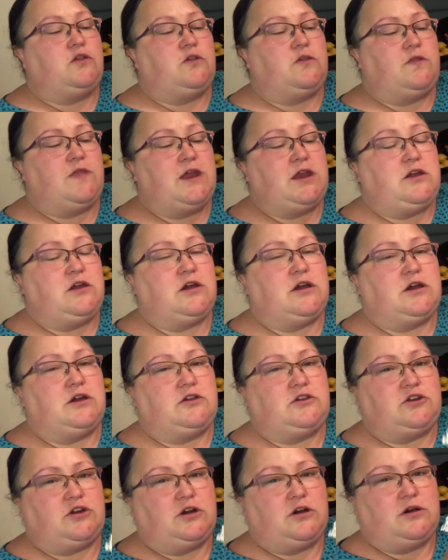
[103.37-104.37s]
Then you're going to
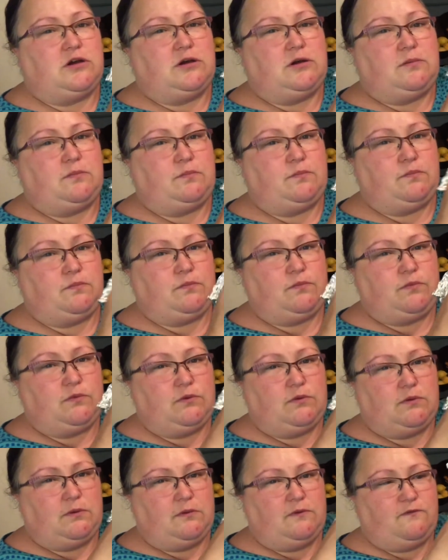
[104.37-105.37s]
start
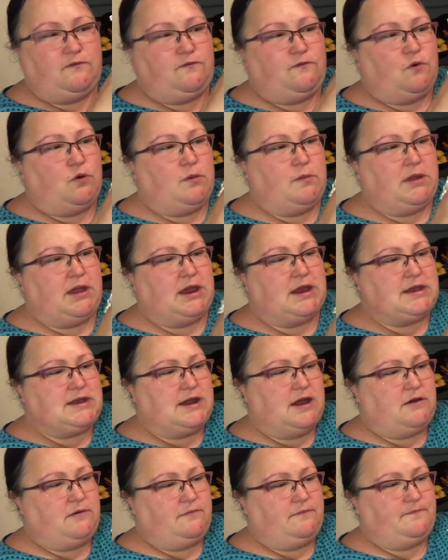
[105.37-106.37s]
forming it down.